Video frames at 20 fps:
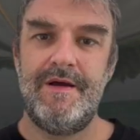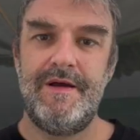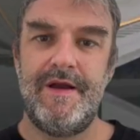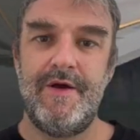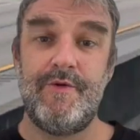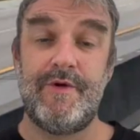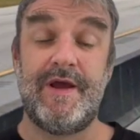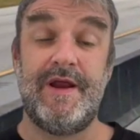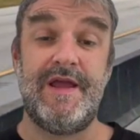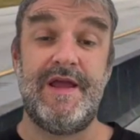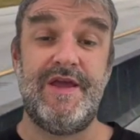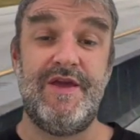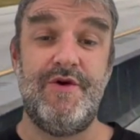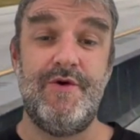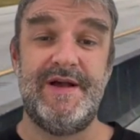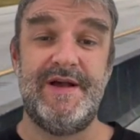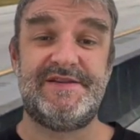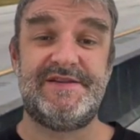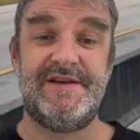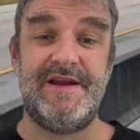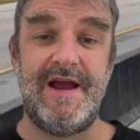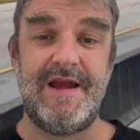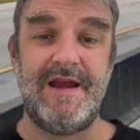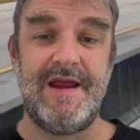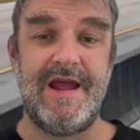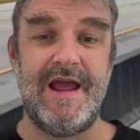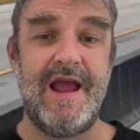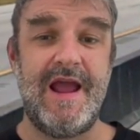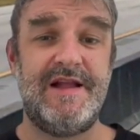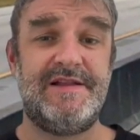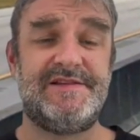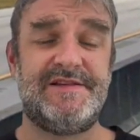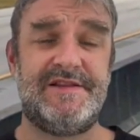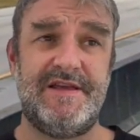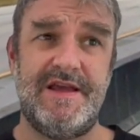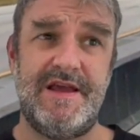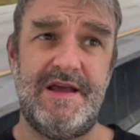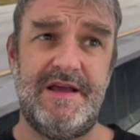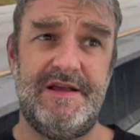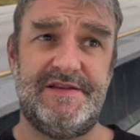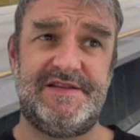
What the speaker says: Now we're getting US 98, the